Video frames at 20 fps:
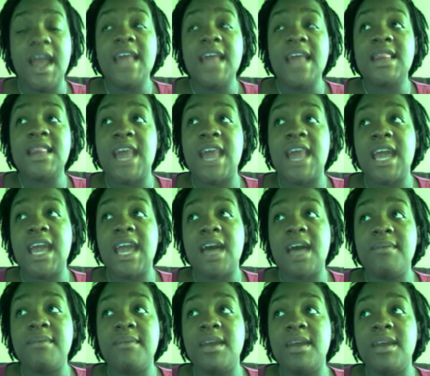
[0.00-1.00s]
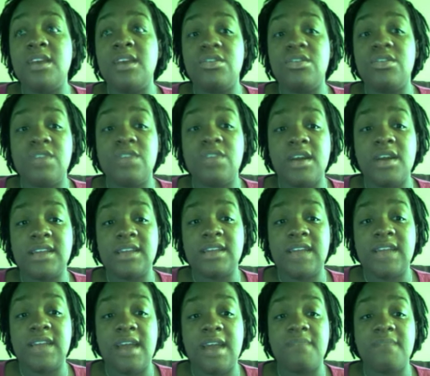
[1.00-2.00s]
They come in and do their
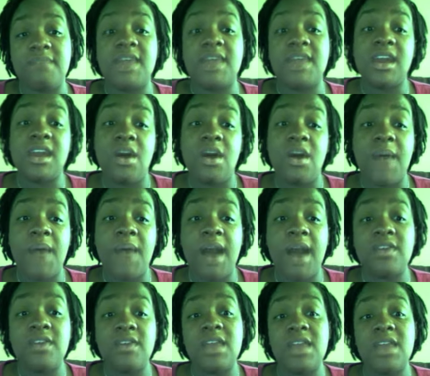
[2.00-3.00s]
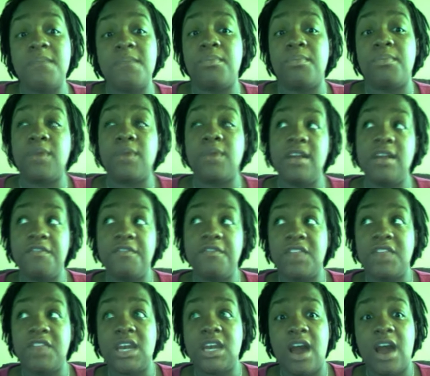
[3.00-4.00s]
exam. They go out. They brief the
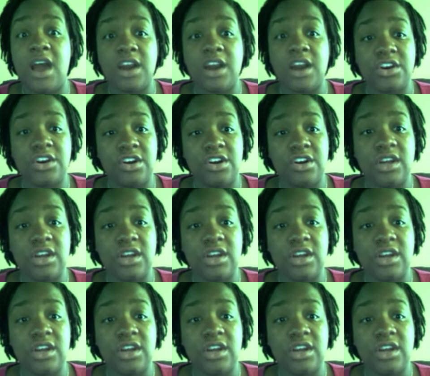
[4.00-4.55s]
doctor.